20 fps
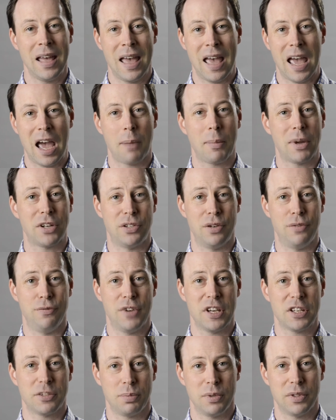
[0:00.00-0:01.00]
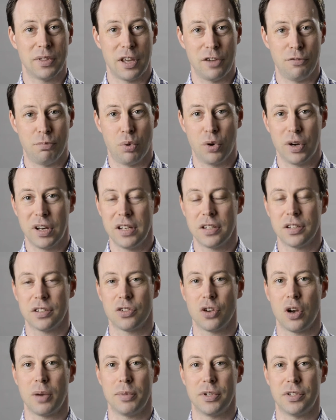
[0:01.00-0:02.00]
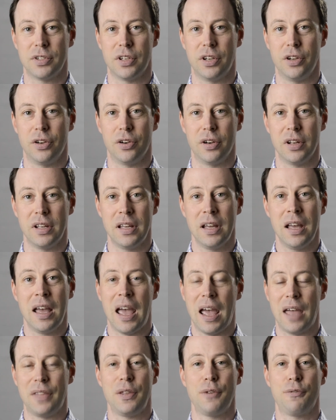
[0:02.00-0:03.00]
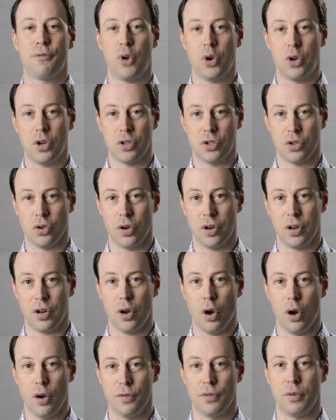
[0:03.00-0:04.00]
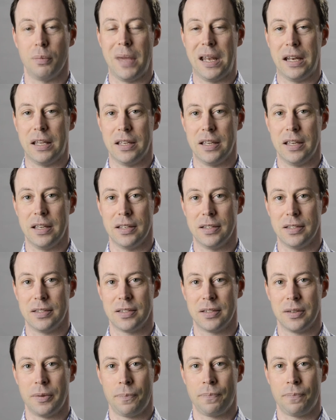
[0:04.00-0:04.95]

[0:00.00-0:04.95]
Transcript: how much investment they've put into cybersecurity and their focus on it over many years.